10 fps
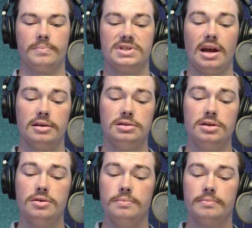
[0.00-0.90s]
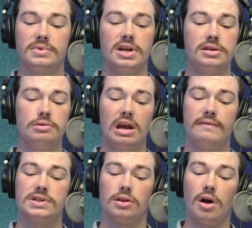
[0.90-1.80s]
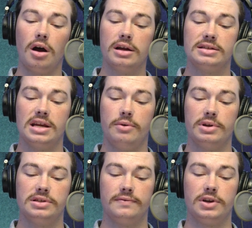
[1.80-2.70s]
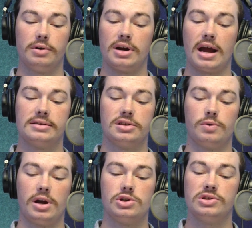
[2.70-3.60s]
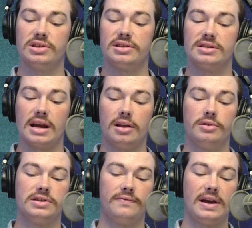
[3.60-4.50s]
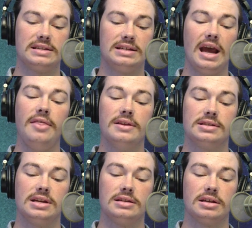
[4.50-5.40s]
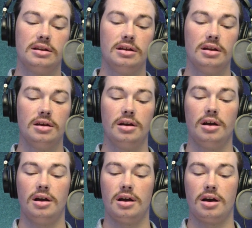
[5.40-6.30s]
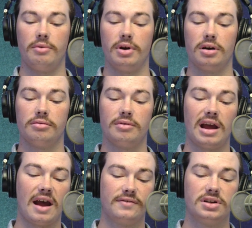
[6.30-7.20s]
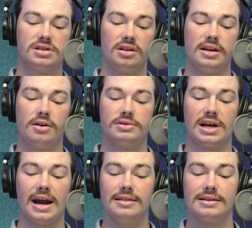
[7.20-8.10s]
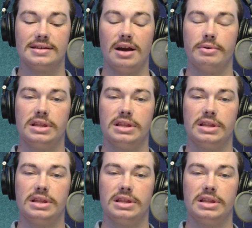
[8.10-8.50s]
Set two gave us the longest sequence of do or die situations that the Cyclones have faced yet this season, where after Toledo tied the set